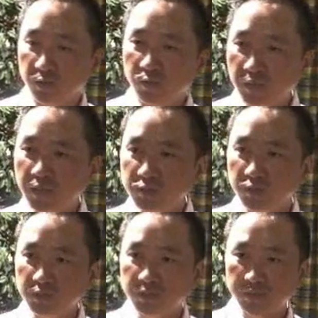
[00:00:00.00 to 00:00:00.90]
The
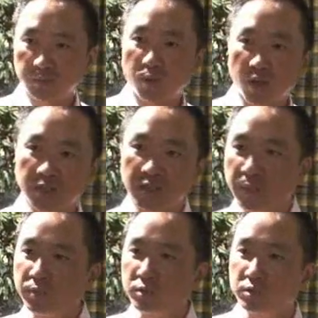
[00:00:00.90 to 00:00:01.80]
location is more
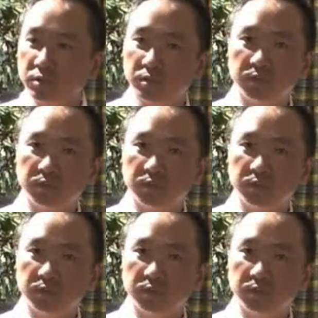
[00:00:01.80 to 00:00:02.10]
established.